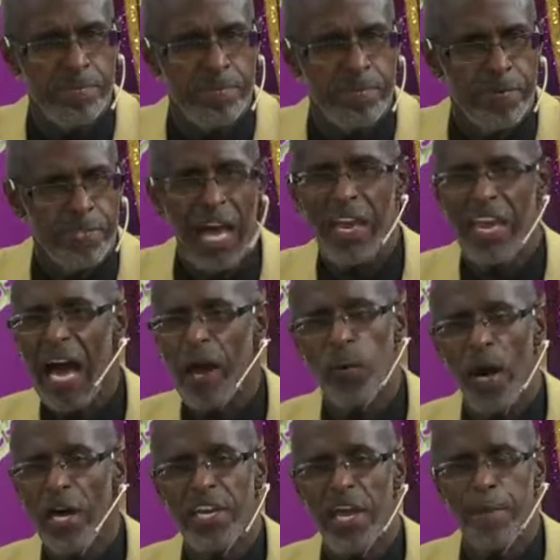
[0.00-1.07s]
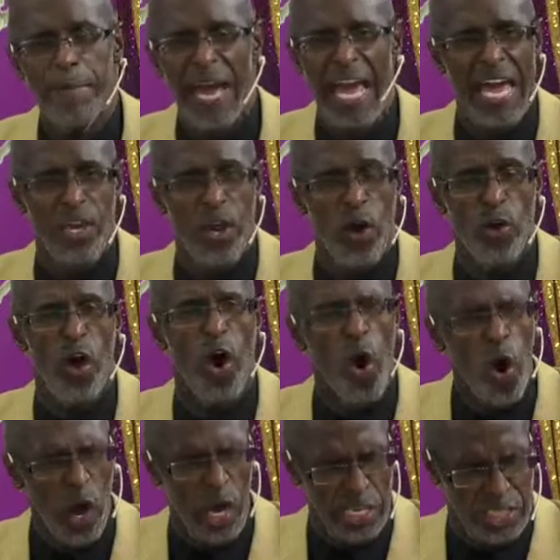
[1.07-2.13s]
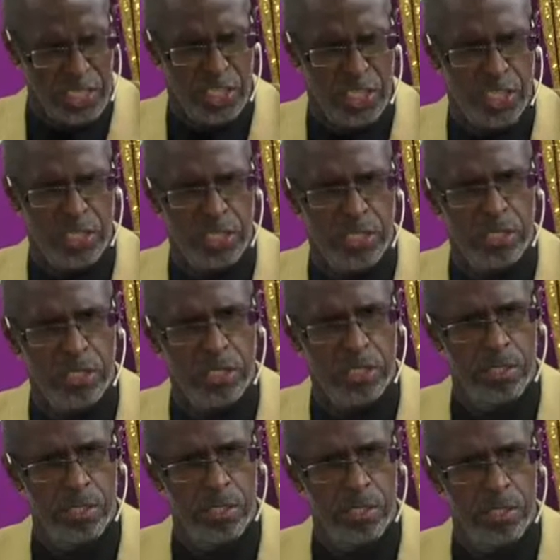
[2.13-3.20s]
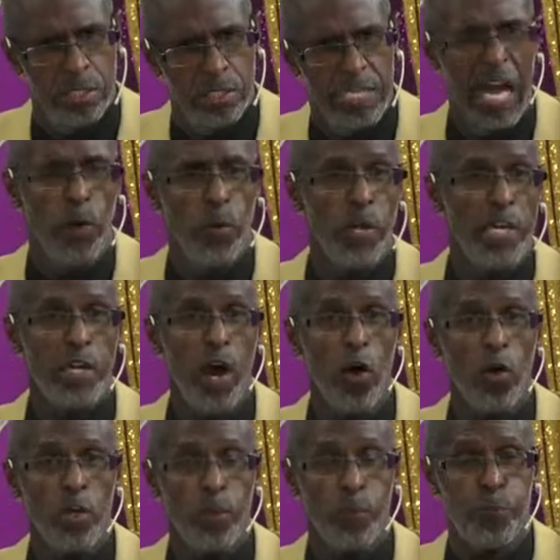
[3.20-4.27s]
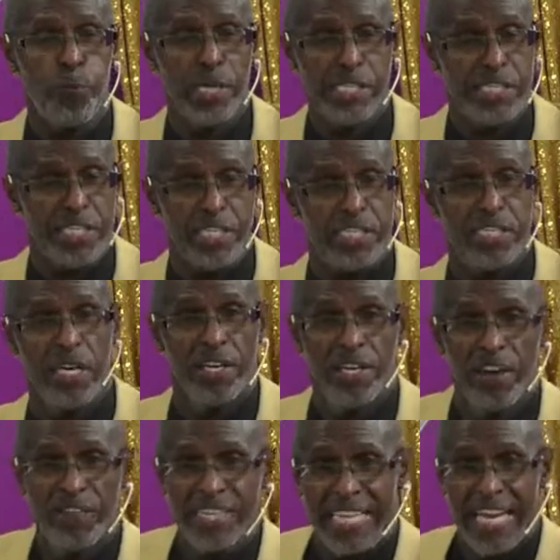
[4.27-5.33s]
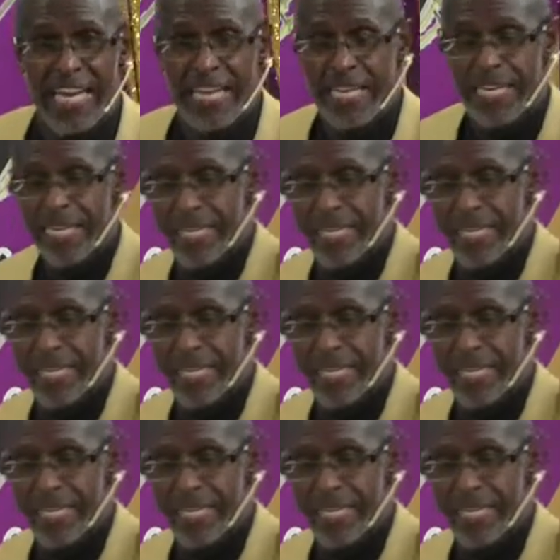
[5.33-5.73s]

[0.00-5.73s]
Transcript: Now that wasn't a man on a horse that we call the prince, the son of a king.